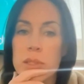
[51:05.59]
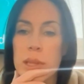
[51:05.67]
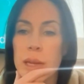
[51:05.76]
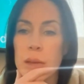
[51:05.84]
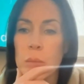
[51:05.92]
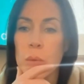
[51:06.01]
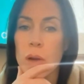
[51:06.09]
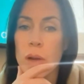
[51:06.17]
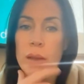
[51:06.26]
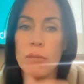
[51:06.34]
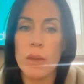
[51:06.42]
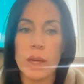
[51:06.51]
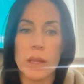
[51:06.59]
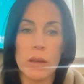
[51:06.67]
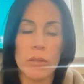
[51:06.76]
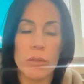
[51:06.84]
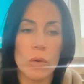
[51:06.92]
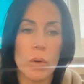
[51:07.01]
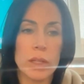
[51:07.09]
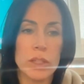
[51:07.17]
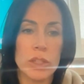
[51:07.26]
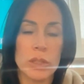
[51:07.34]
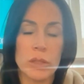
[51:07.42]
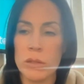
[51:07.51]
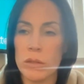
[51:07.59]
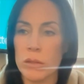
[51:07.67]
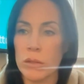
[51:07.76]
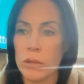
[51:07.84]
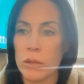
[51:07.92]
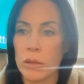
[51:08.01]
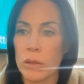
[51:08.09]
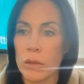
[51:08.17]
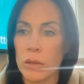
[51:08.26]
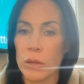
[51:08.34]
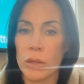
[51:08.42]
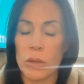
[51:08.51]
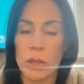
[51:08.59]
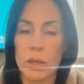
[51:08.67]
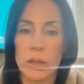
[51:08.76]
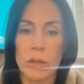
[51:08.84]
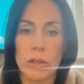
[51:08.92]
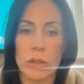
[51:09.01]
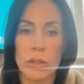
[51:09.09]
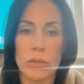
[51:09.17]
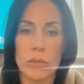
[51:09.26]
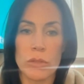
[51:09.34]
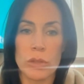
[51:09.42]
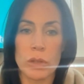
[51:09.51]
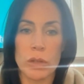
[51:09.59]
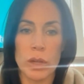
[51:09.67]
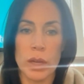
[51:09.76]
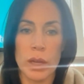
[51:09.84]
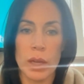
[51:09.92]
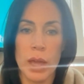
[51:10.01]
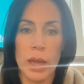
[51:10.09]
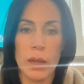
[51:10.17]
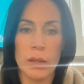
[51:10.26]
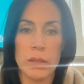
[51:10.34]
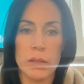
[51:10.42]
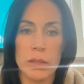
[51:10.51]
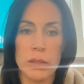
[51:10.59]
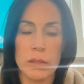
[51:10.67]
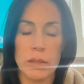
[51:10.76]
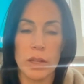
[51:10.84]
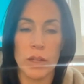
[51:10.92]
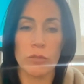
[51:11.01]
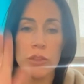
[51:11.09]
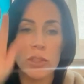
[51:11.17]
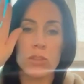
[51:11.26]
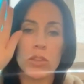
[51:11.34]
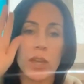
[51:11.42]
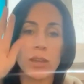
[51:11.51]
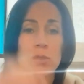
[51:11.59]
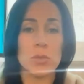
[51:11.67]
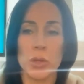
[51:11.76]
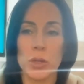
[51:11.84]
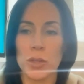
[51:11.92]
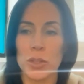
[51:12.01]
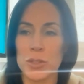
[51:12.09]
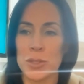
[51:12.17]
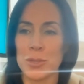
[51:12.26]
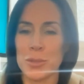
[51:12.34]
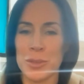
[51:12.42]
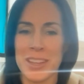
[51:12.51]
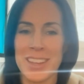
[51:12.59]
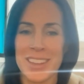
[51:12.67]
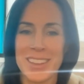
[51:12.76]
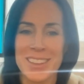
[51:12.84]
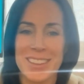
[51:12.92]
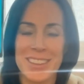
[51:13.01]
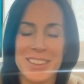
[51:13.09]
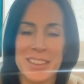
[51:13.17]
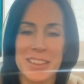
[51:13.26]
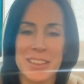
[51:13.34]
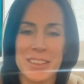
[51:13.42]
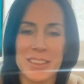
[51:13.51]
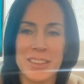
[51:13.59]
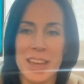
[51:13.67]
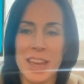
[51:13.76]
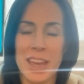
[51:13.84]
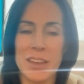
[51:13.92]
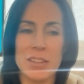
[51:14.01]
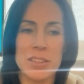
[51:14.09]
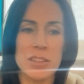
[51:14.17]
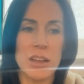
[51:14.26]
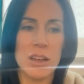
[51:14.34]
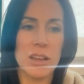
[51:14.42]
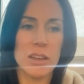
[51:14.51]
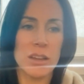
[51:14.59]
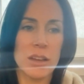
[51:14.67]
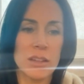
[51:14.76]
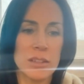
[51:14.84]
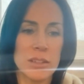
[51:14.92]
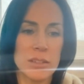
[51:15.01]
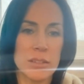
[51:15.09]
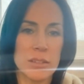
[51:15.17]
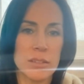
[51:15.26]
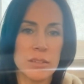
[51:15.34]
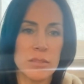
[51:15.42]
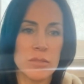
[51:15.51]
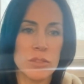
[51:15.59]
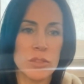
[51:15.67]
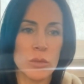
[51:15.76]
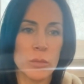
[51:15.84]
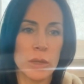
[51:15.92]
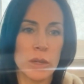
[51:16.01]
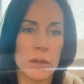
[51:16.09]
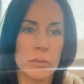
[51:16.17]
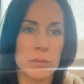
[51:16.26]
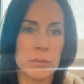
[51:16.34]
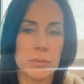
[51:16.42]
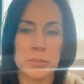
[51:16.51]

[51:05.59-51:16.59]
Does anyone have any other questions? You can either use your hand, like your physical hand, or you can do the hand on uh, Zoom here.